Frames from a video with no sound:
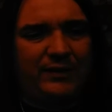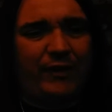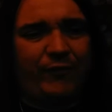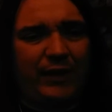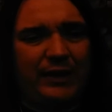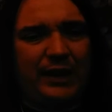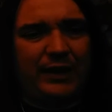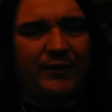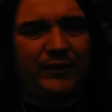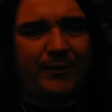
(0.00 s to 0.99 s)
Definitely
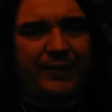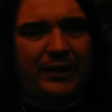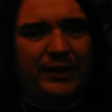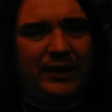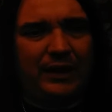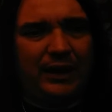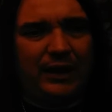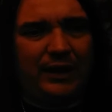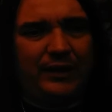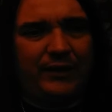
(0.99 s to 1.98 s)
on something.
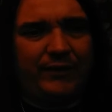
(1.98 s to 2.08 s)
Uh,